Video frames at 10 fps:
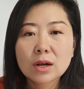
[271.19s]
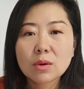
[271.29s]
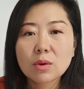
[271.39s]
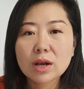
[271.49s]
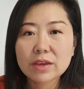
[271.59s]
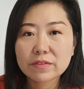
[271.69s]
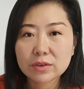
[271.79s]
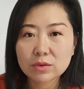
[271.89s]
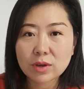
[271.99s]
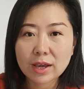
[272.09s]
Or if
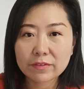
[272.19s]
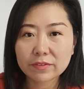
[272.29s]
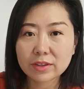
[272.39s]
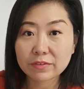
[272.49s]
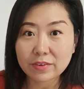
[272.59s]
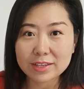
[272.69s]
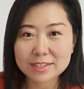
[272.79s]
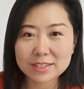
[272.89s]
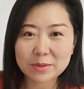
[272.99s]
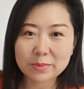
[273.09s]
you have the
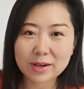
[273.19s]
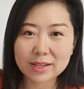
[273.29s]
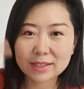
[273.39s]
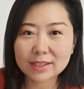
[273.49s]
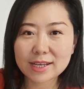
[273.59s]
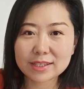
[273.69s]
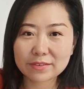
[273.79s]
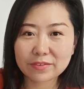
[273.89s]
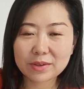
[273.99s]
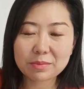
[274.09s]
fancy one, like the
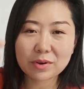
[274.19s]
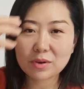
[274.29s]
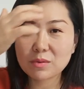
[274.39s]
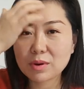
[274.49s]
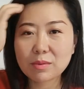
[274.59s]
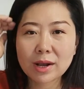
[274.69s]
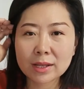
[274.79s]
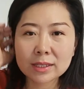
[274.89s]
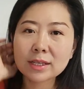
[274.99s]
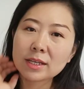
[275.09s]
flip over
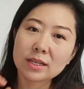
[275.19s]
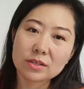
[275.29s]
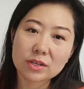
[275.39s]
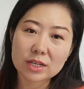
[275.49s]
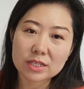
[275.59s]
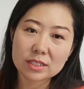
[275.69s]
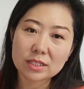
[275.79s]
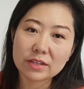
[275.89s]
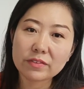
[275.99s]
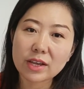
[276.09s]
one, you can just
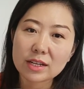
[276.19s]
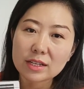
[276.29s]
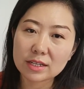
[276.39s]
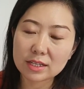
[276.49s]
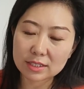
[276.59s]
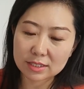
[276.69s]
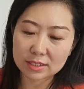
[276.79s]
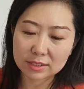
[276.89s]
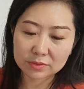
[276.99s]
leave it at this.